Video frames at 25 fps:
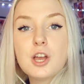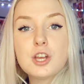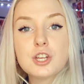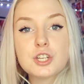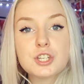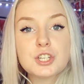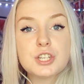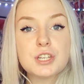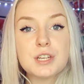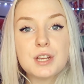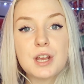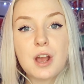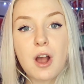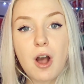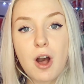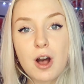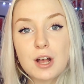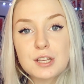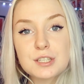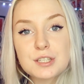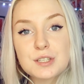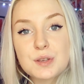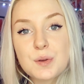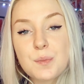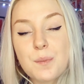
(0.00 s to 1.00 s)
She
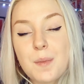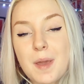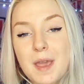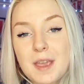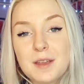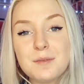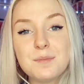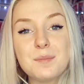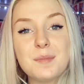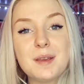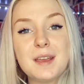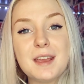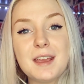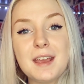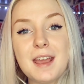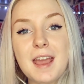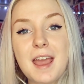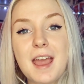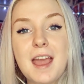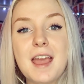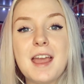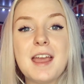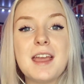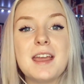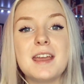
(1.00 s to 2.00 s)
also made me
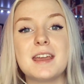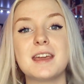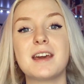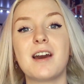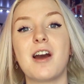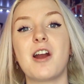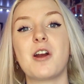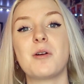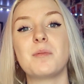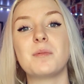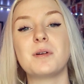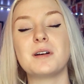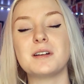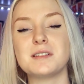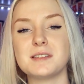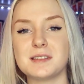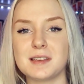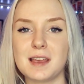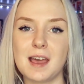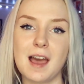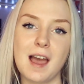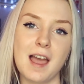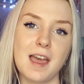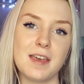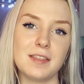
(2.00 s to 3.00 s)
a Karma is a
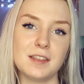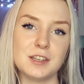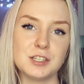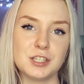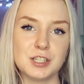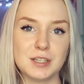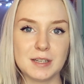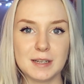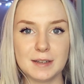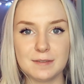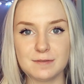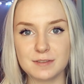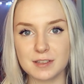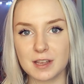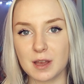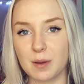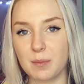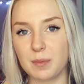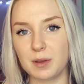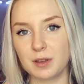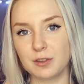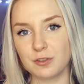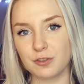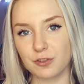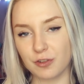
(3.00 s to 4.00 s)
Guy in the Chiefs
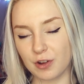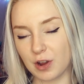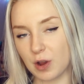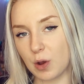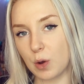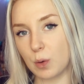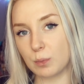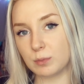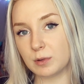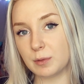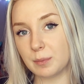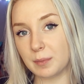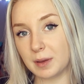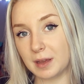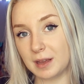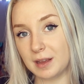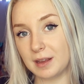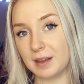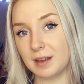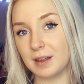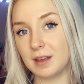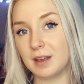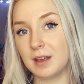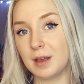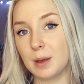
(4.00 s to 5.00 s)
Coming Straight Home to
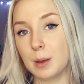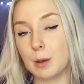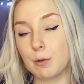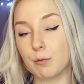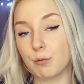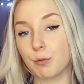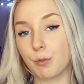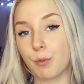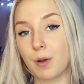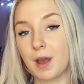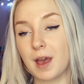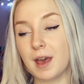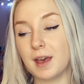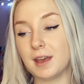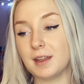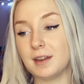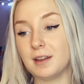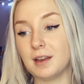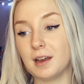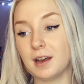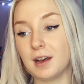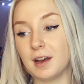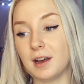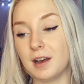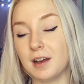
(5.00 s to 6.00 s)
Me
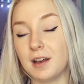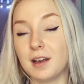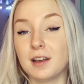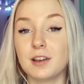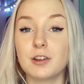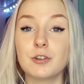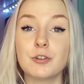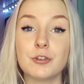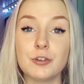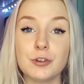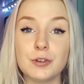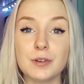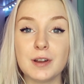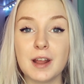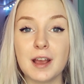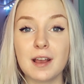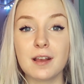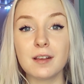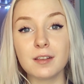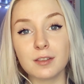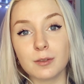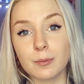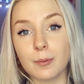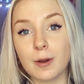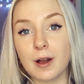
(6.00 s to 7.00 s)
red uh, crew neck
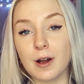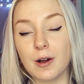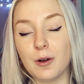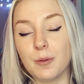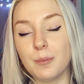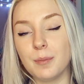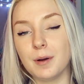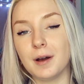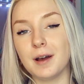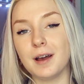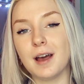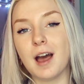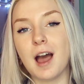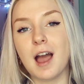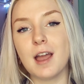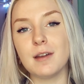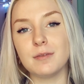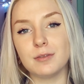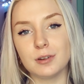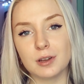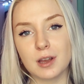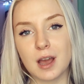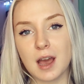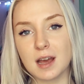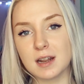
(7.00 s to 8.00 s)
as well, but I
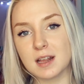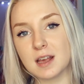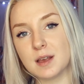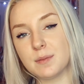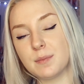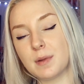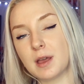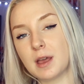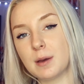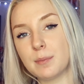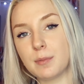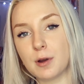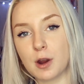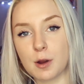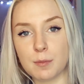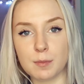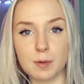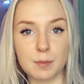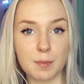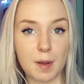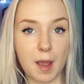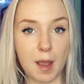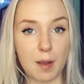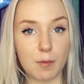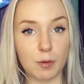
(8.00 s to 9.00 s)
forgot it at my
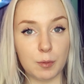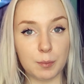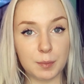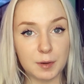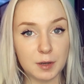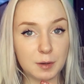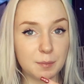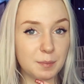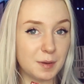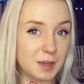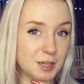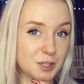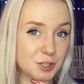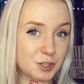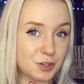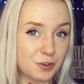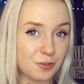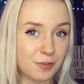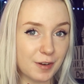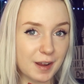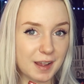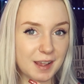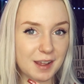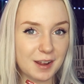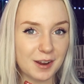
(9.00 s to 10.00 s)
apartment, but I will put a picture
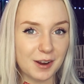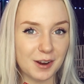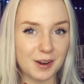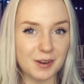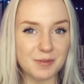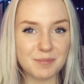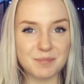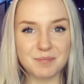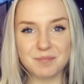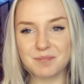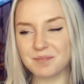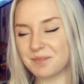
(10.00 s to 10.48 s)
right here.